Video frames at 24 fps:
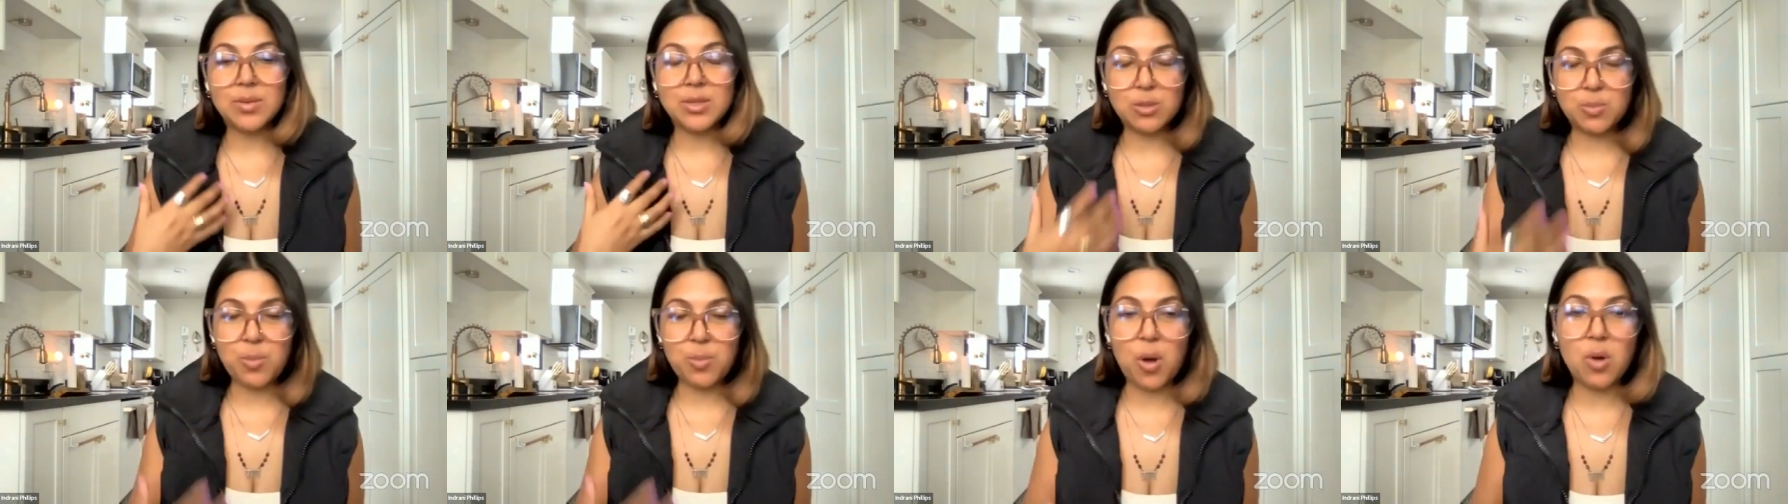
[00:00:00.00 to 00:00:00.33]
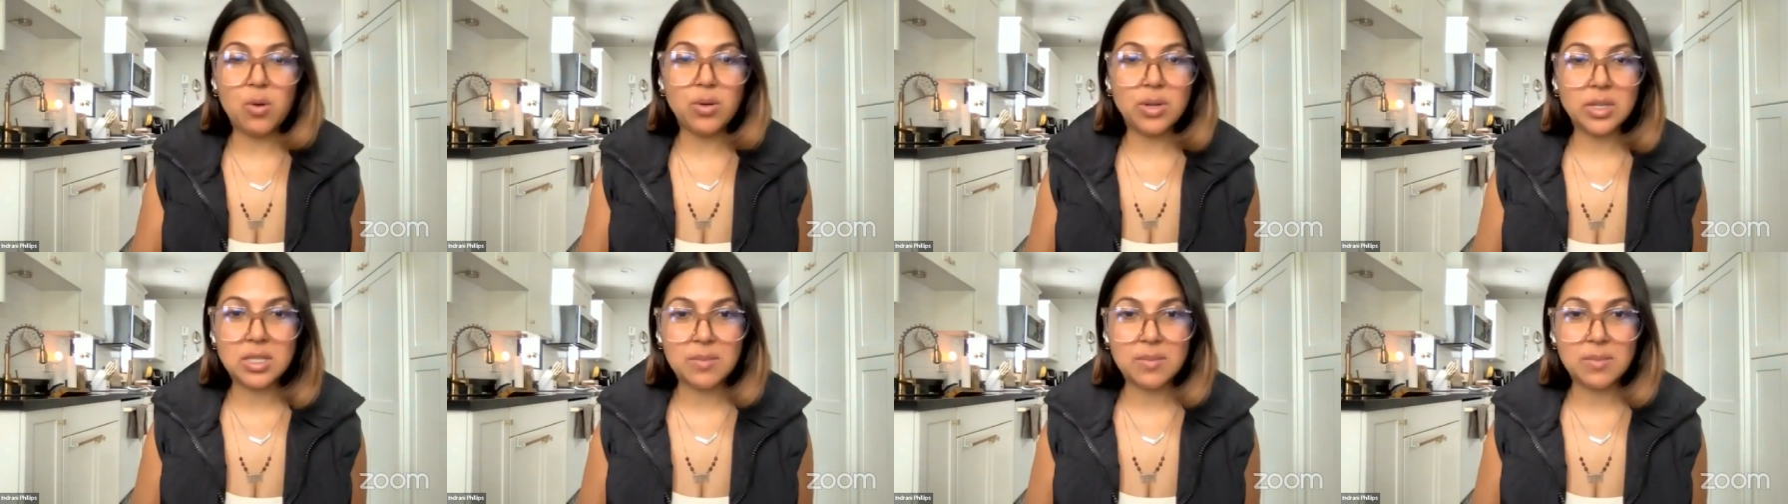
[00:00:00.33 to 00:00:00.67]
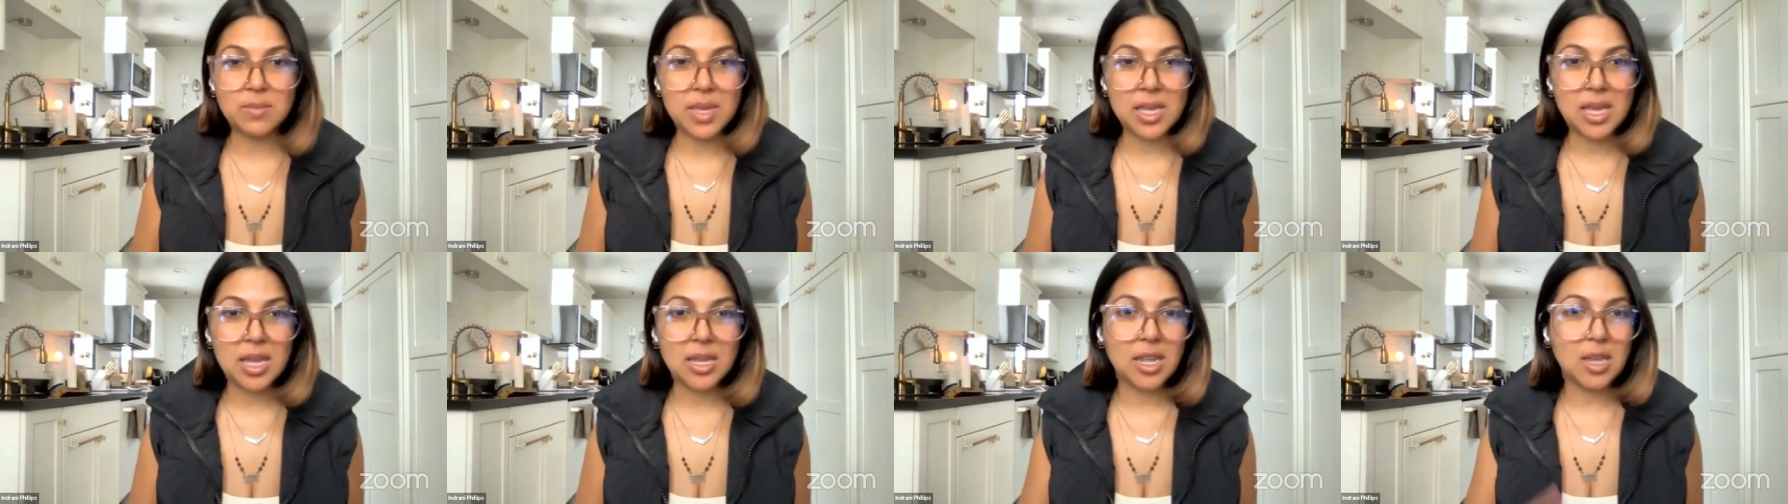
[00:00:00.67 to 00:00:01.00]
spoke to
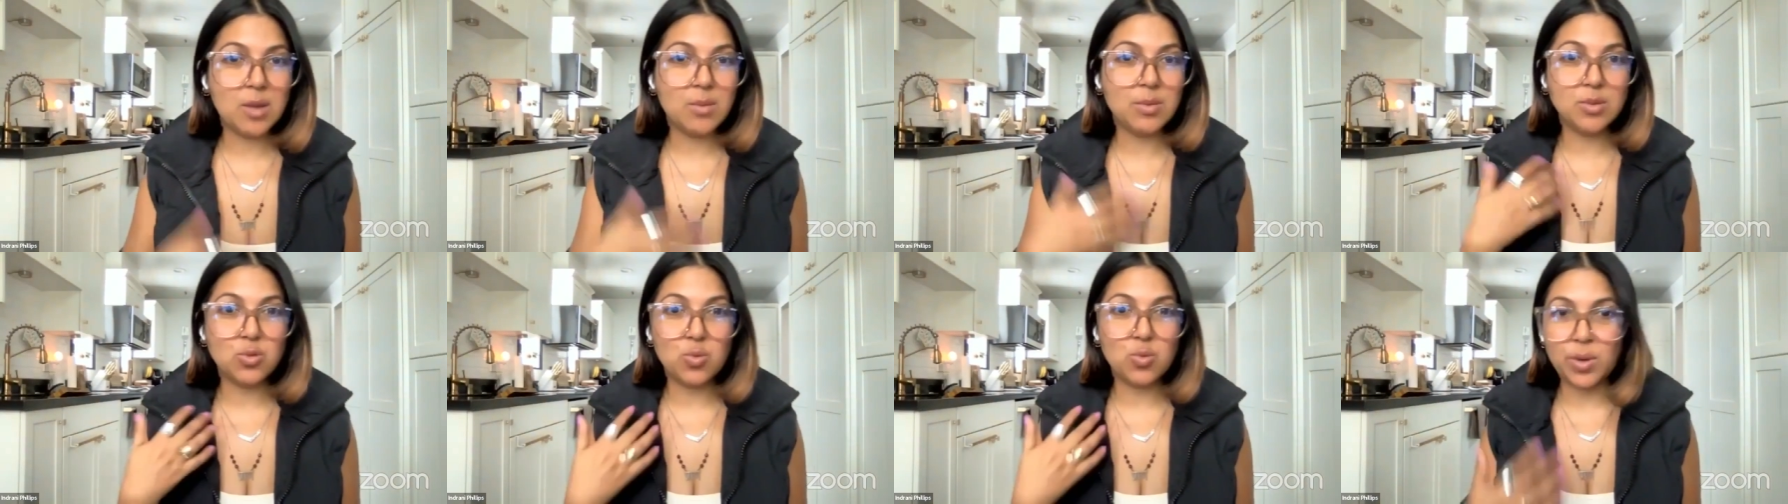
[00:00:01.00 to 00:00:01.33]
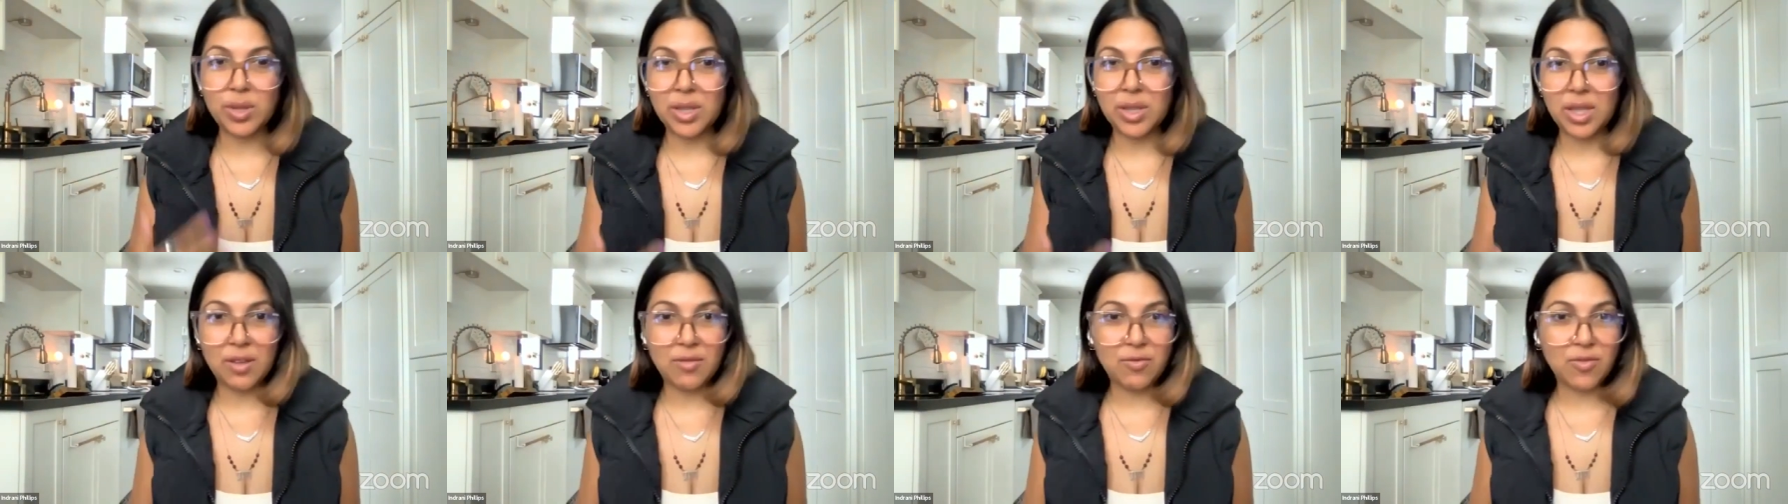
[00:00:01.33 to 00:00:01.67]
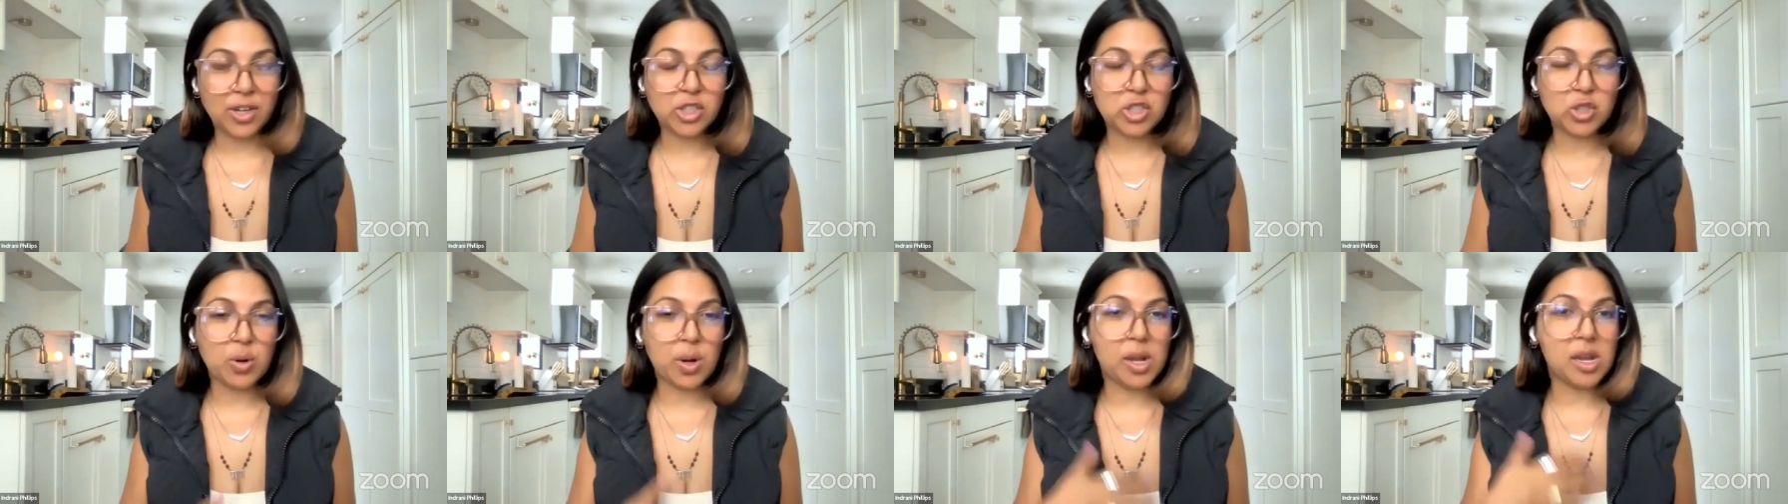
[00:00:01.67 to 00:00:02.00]
me and he was really
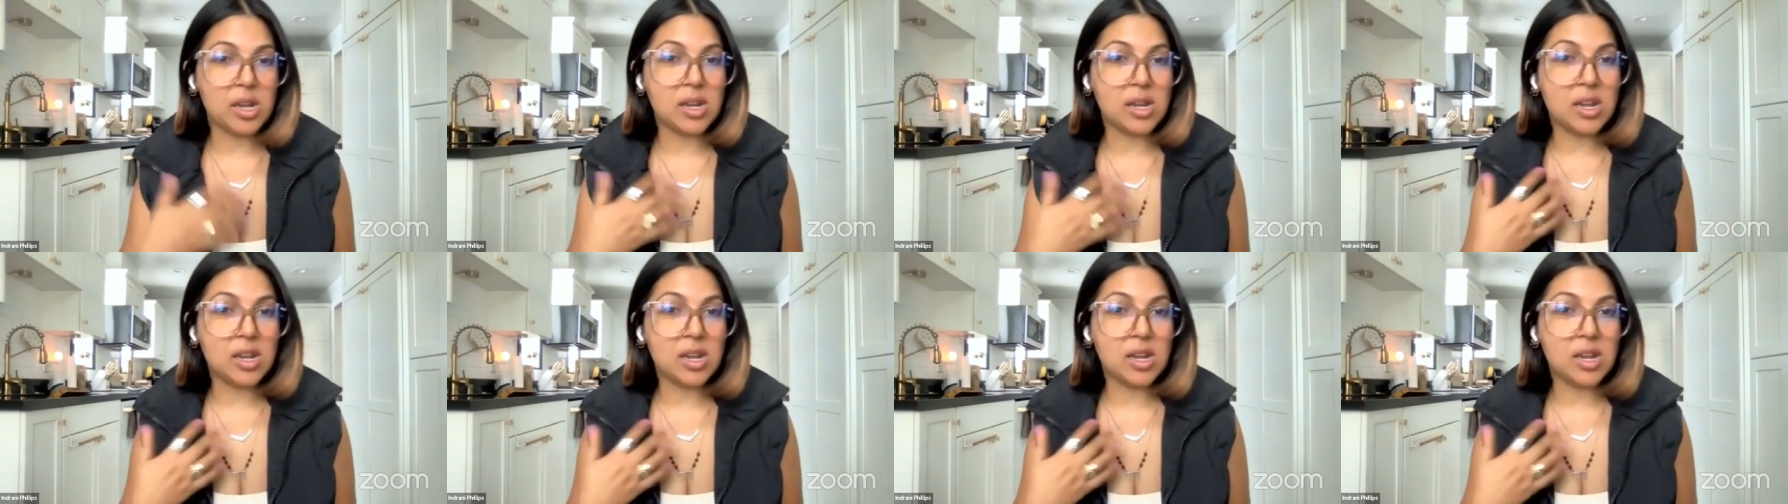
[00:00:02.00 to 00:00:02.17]
frustrated